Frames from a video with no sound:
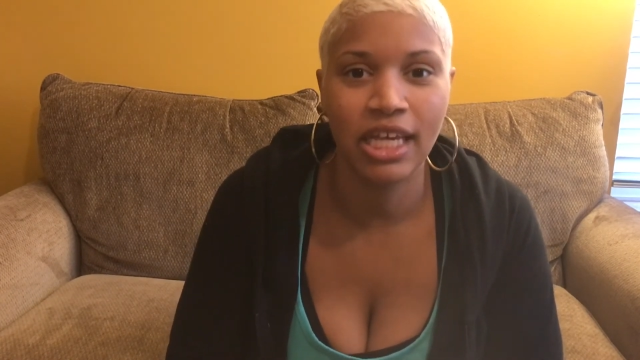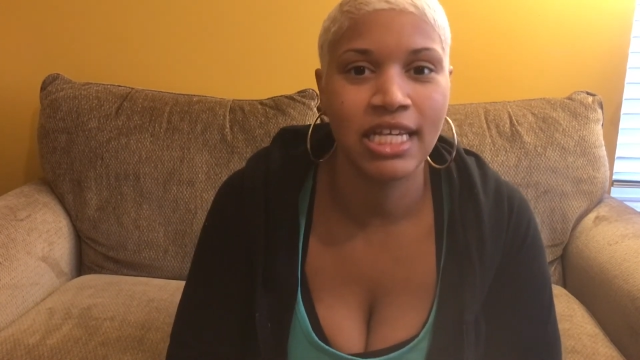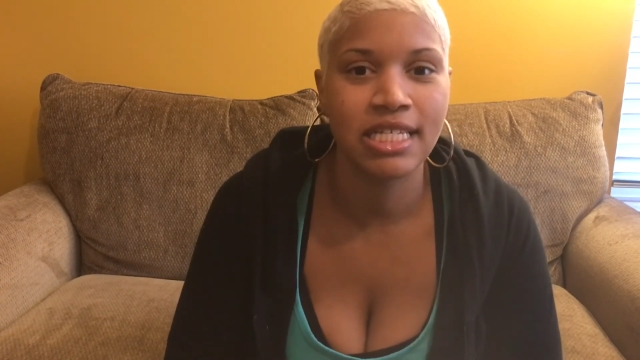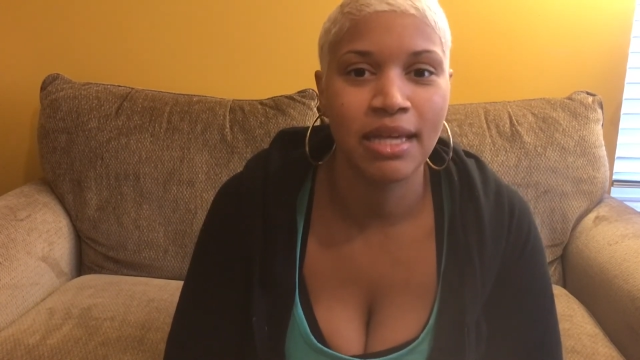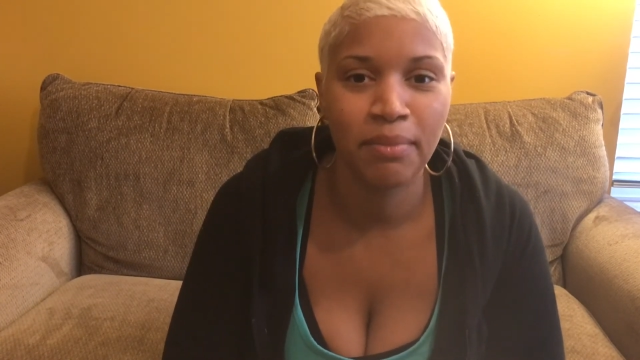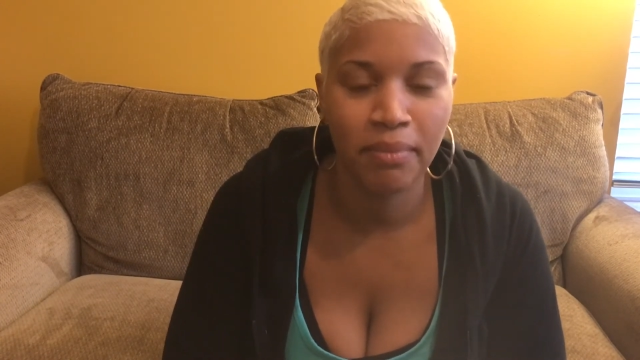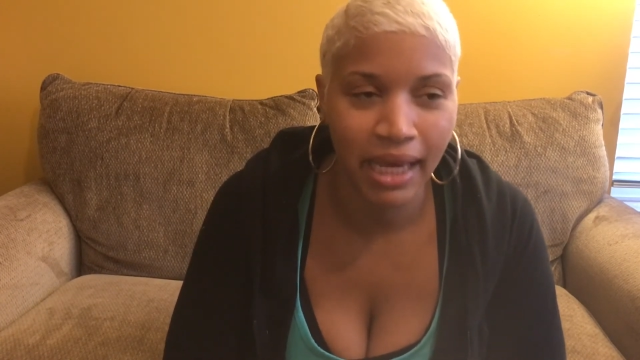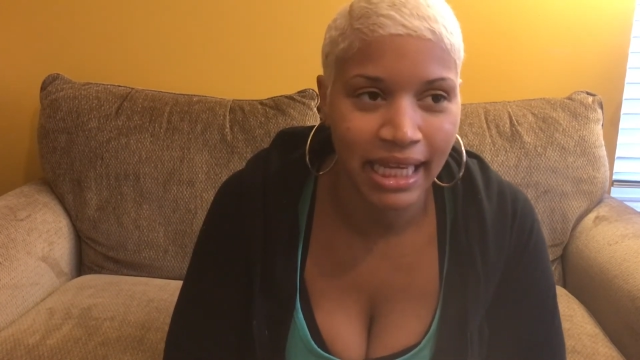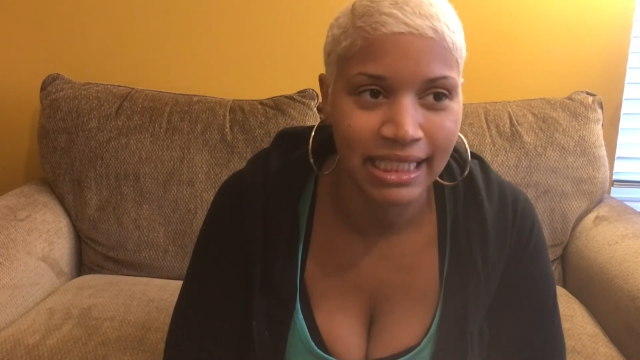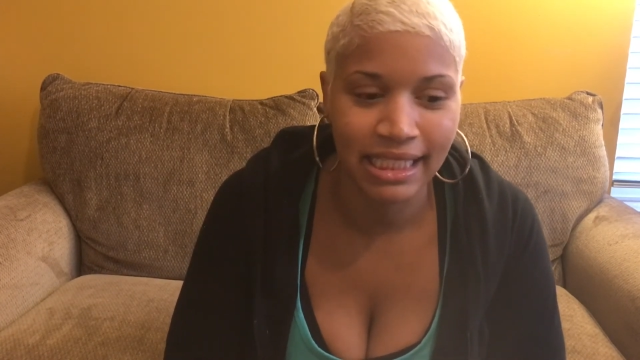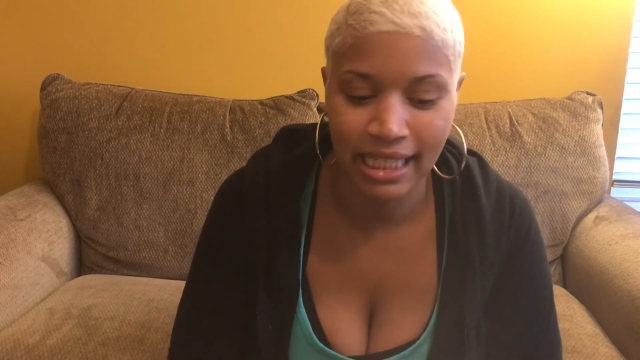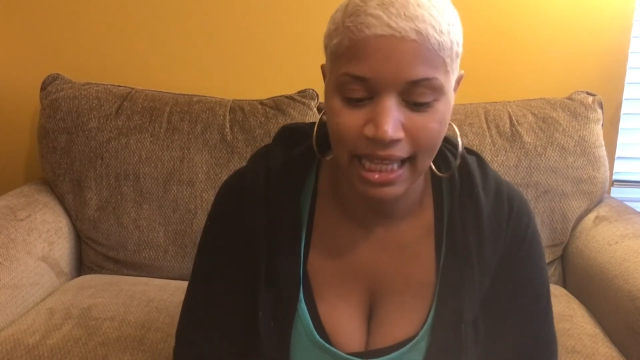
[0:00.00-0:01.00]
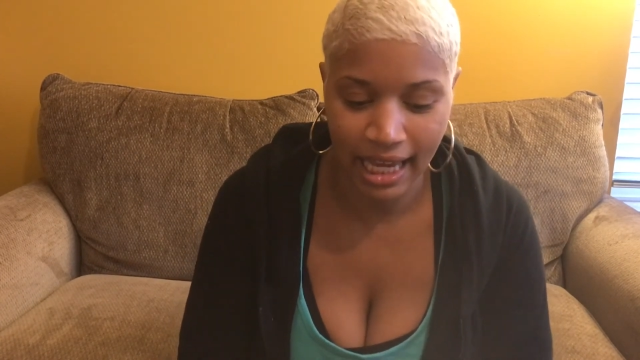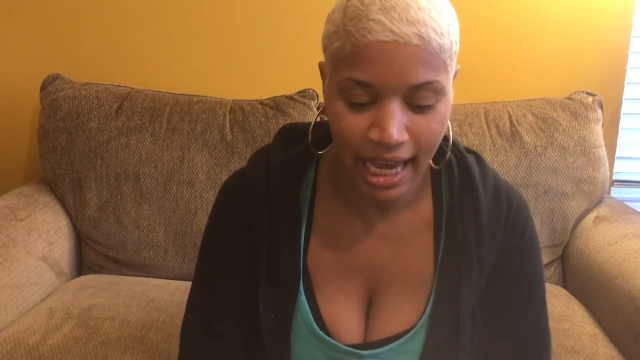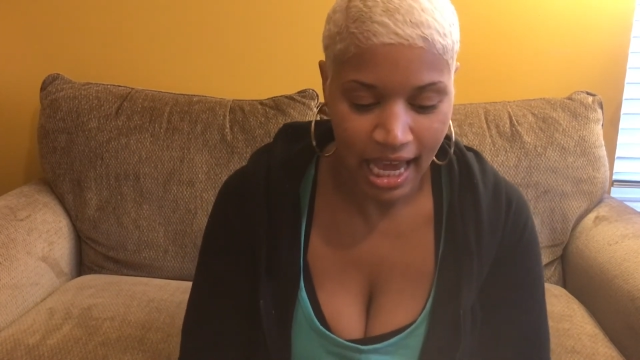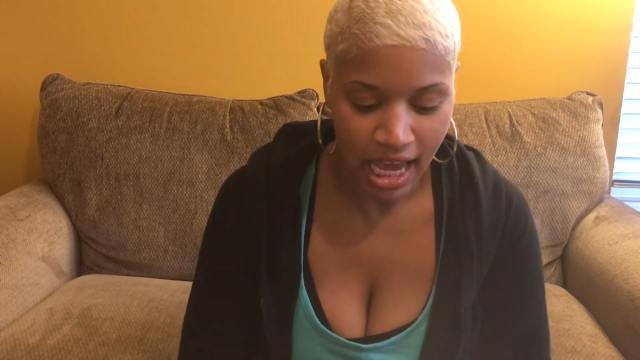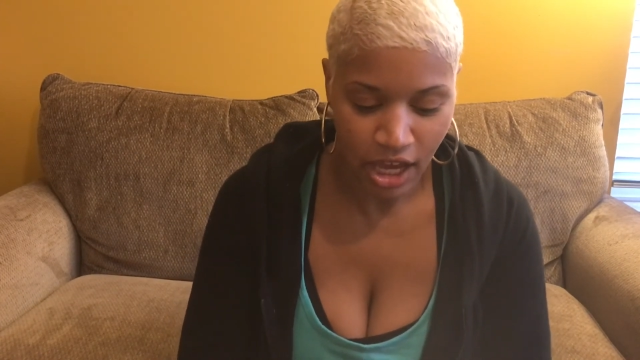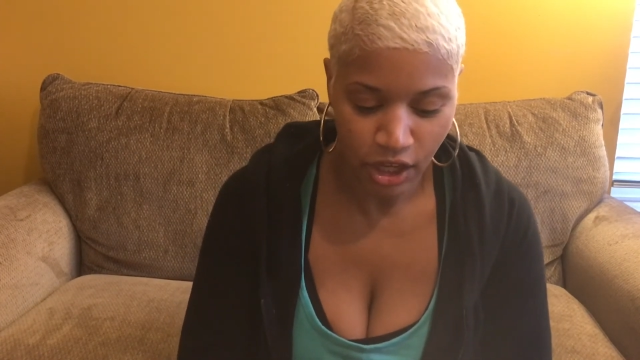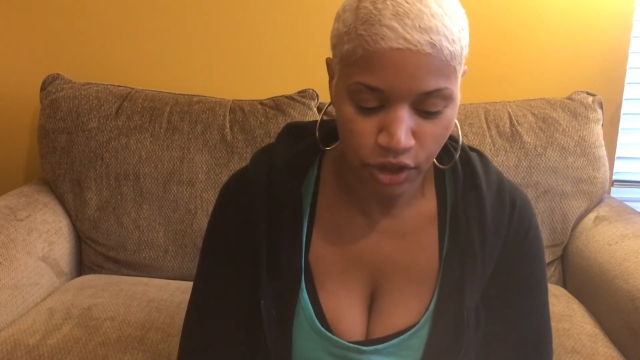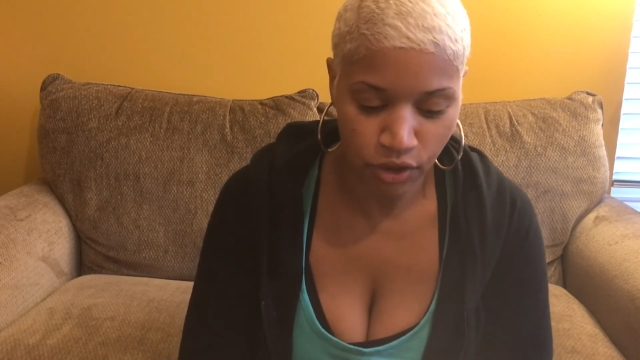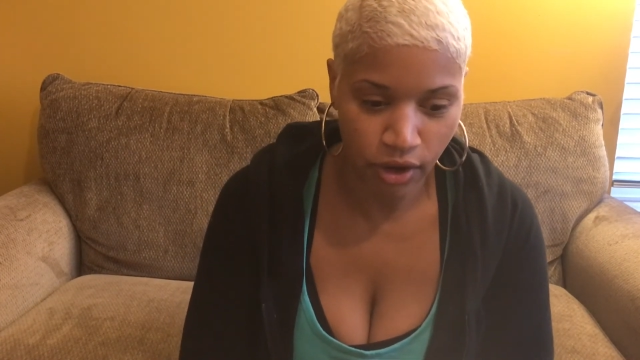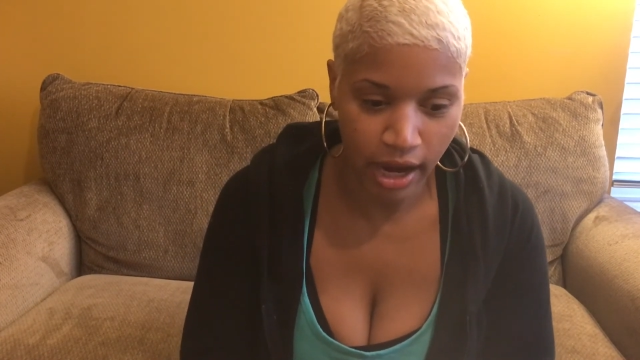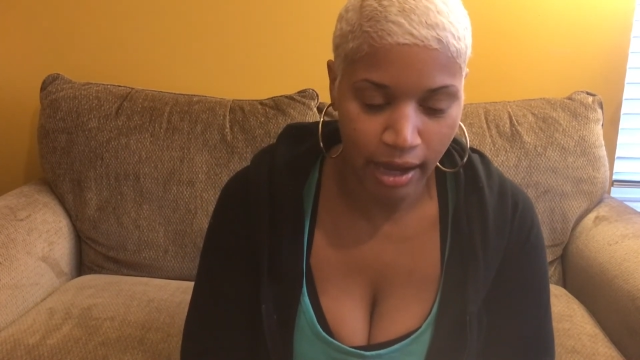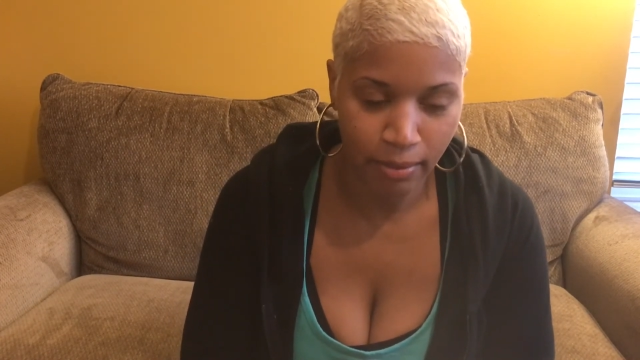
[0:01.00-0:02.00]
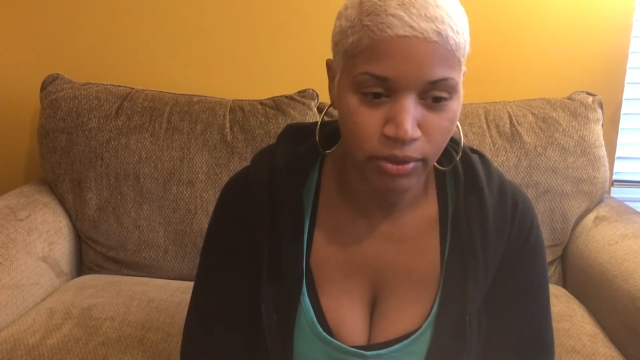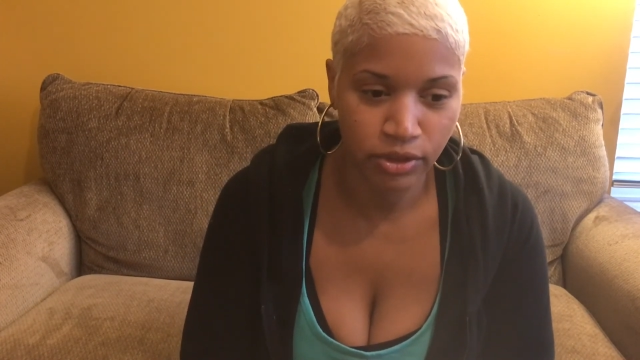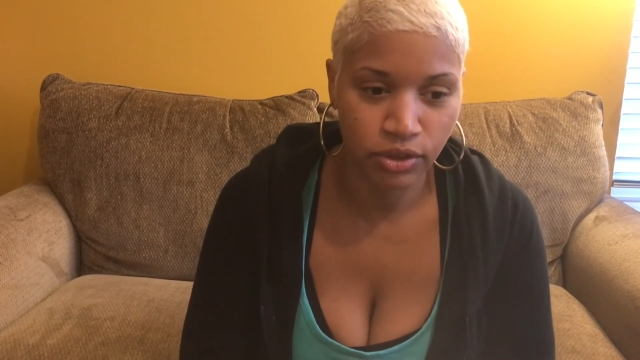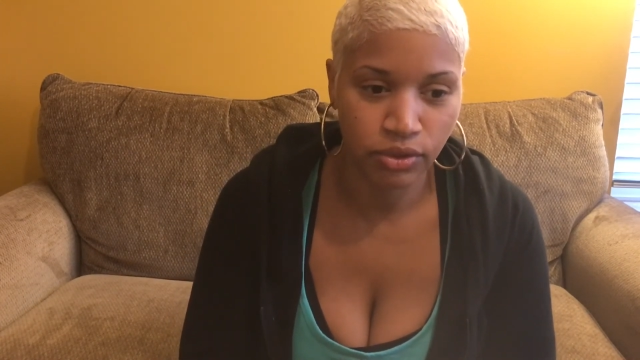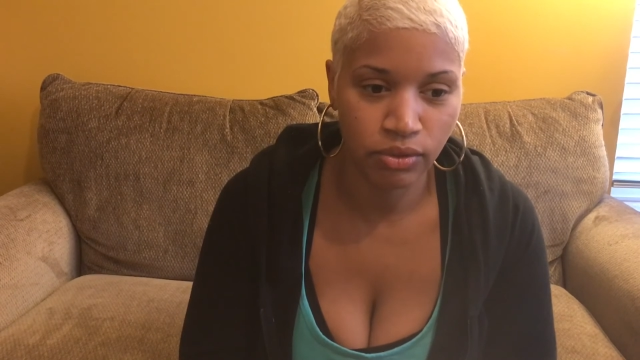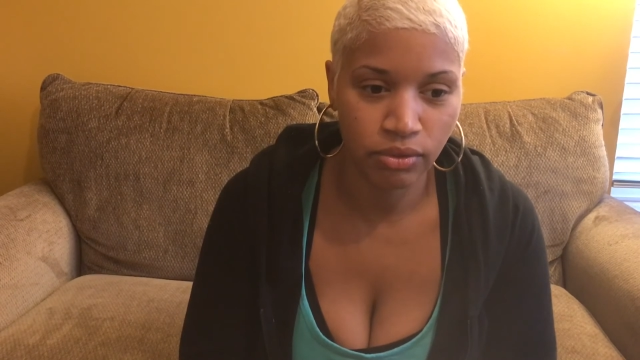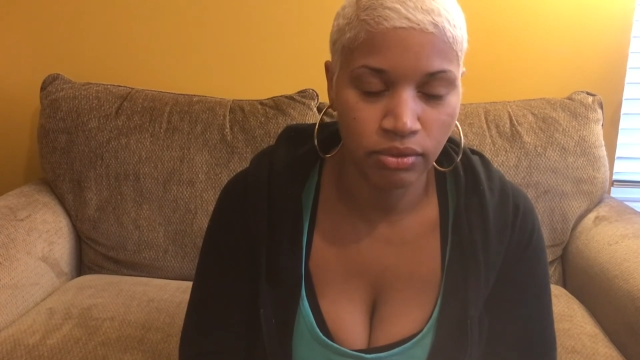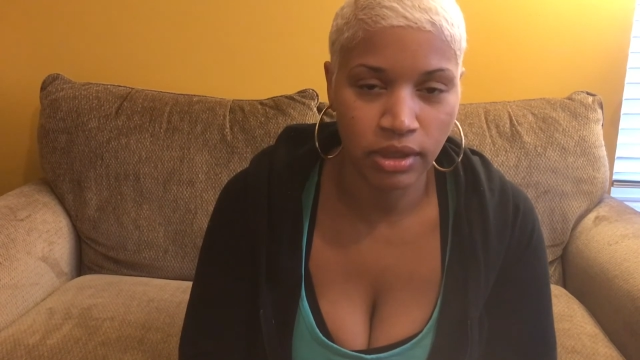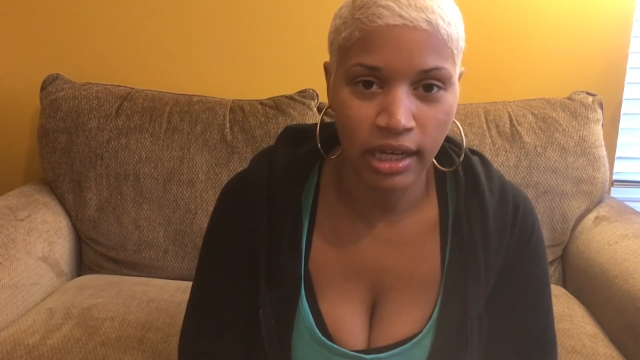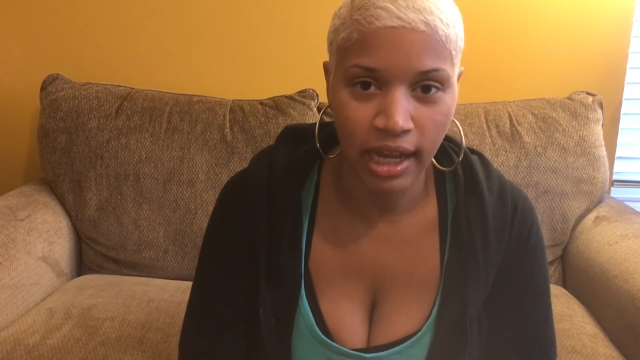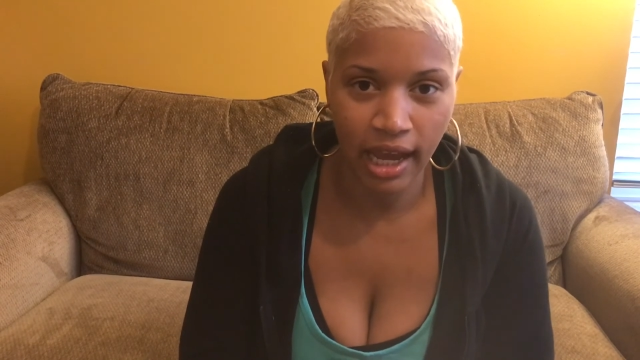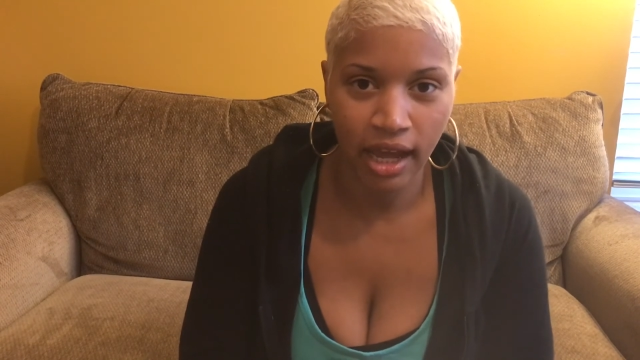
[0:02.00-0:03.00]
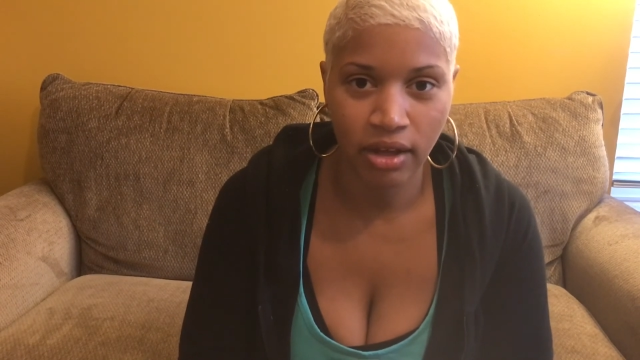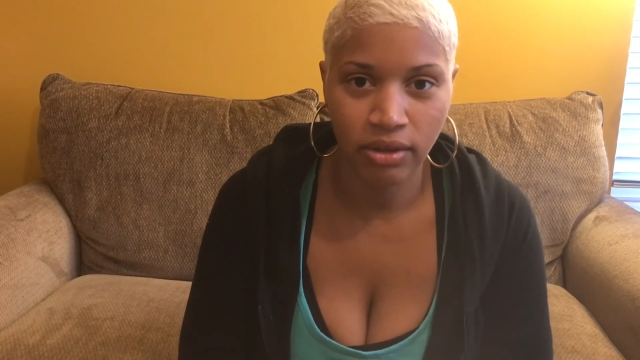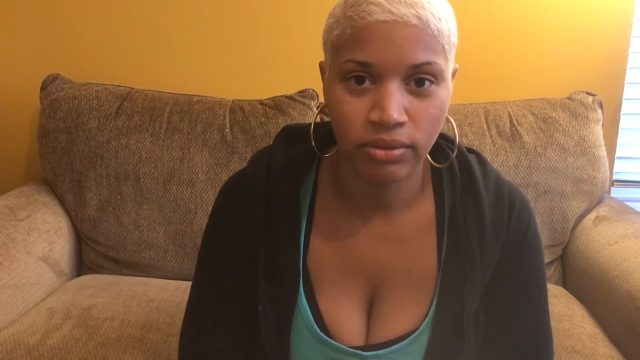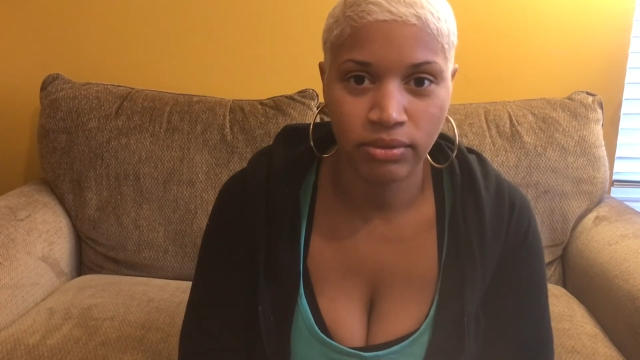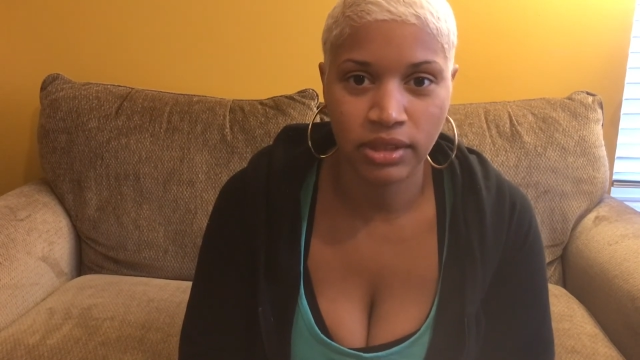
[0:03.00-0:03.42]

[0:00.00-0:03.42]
It's amazing. Like, you're able to now